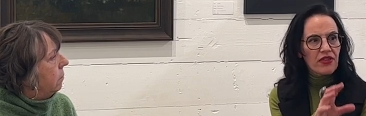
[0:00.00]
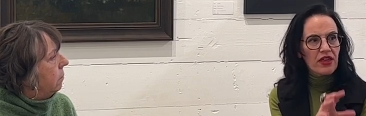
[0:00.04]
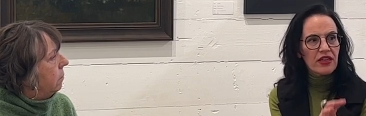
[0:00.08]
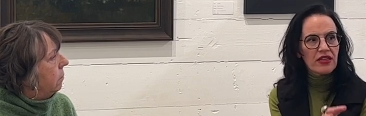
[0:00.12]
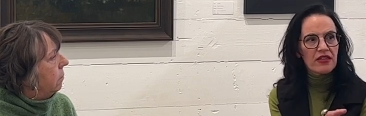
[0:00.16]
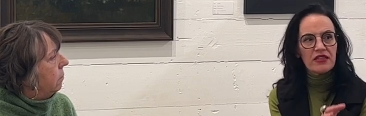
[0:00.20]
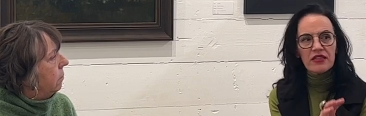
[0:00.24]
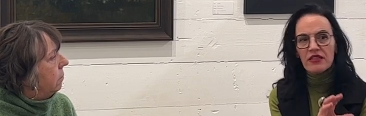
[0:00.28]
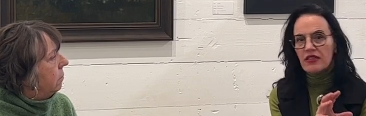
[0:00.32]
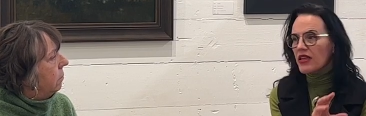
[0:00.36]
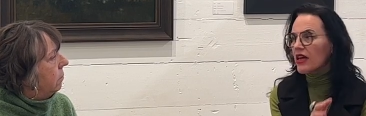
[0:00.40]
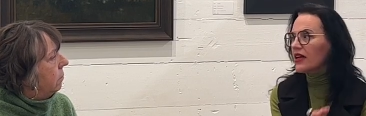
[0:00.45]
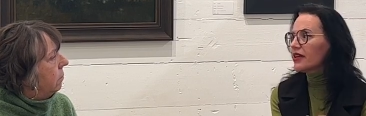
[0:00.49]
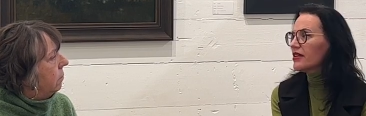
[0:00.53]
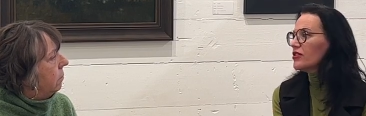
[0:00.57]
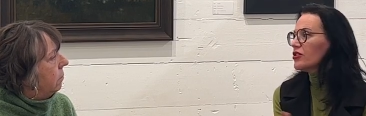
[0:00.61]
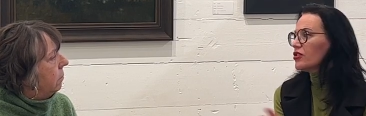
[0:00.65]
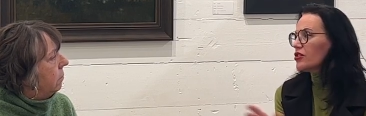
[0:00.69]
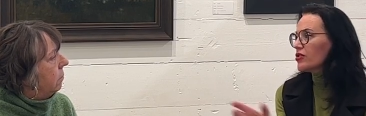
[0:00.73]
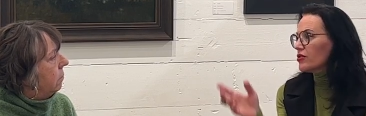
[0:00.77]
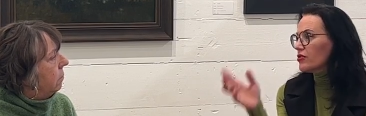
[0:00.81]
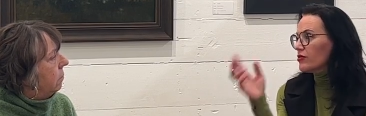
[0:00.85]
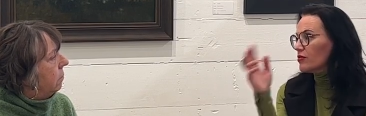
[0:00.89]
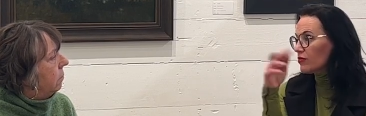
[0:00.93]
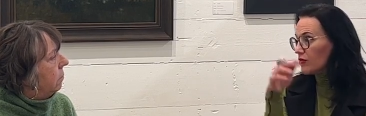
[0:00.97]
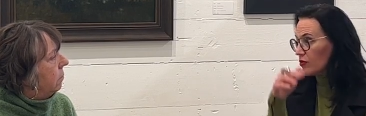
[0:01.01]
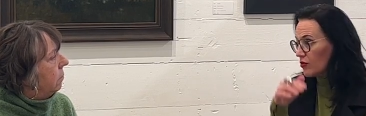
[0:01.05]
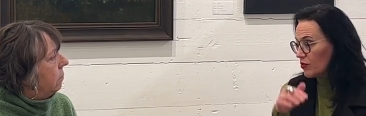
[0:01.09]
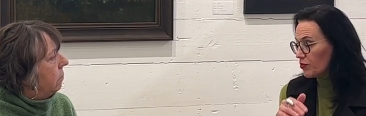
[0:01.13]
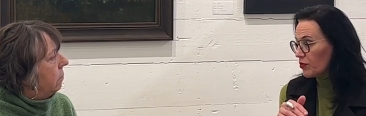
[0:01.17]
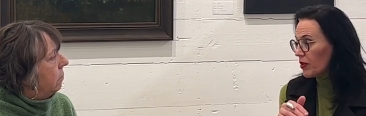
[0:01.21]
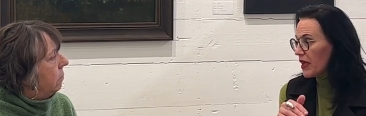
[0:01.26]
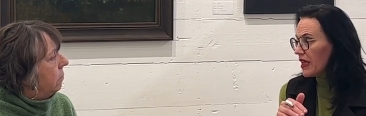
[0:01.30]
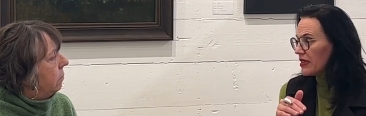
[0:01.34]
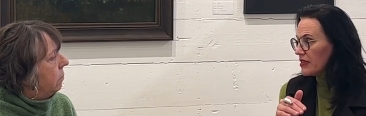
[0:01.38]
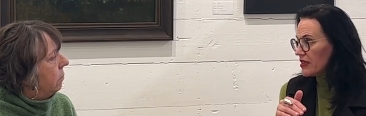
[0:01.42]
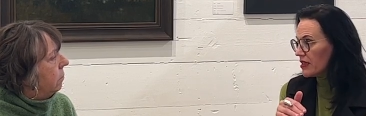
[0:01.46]
Speaker 1: then decide to
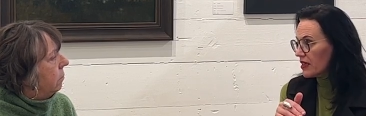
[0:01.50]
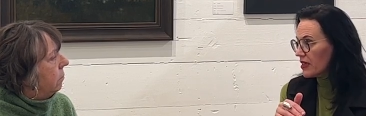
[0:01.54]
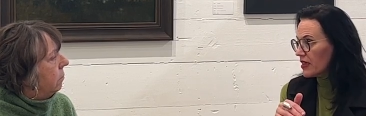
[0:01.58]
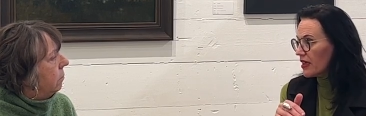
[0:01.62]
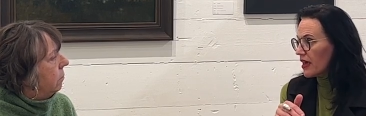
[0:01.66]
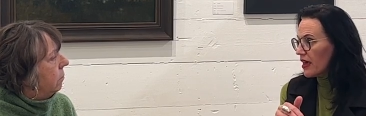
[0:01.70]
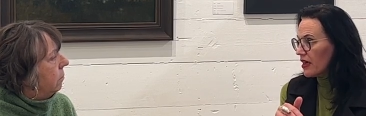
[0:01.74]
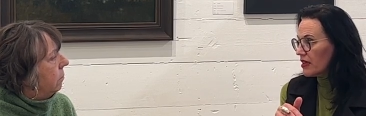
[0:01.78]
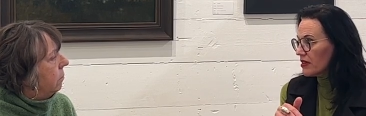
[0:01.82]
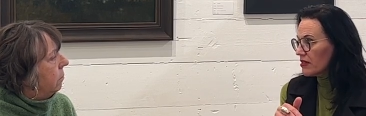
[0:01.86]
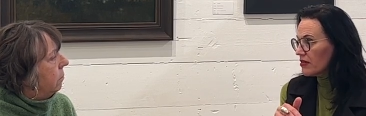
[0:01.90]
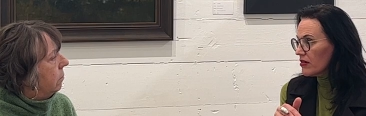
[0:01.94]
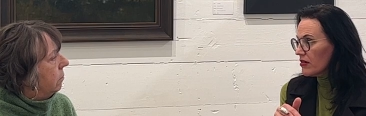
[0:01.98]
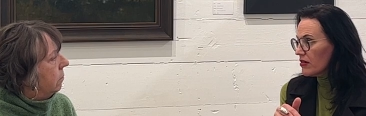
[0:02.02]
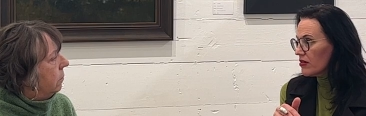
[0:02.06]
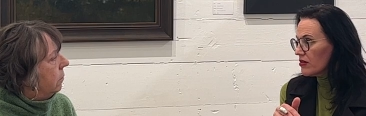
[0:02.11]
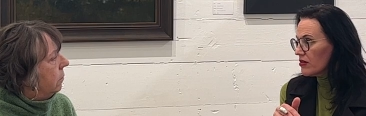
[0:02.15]
paint it again?